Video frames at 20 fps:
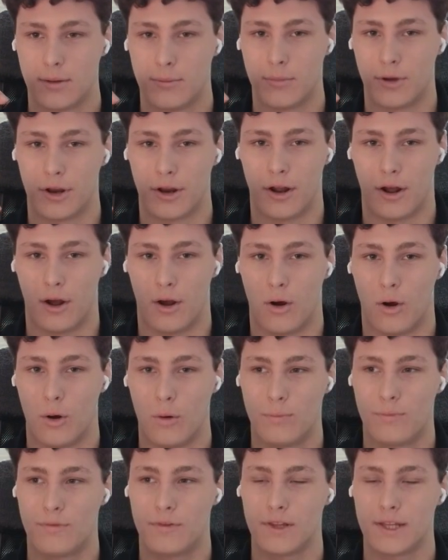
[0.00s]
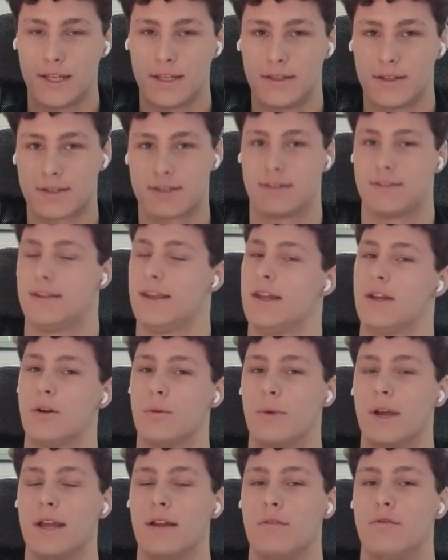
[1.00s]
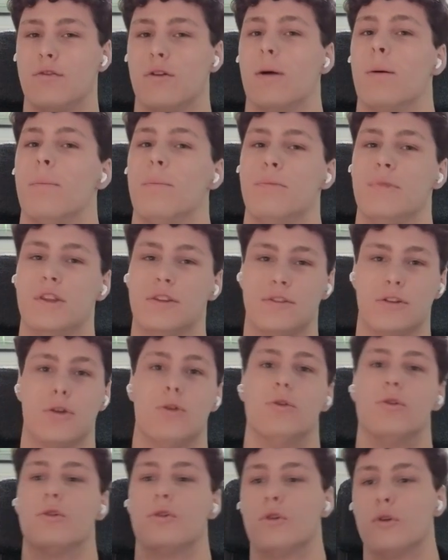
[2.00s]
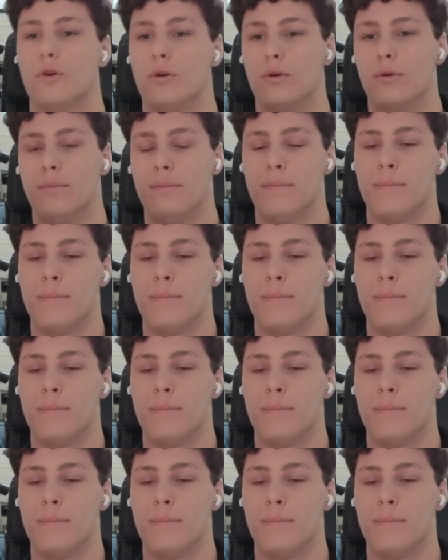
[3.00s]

But hopefully it doesn't take away from the total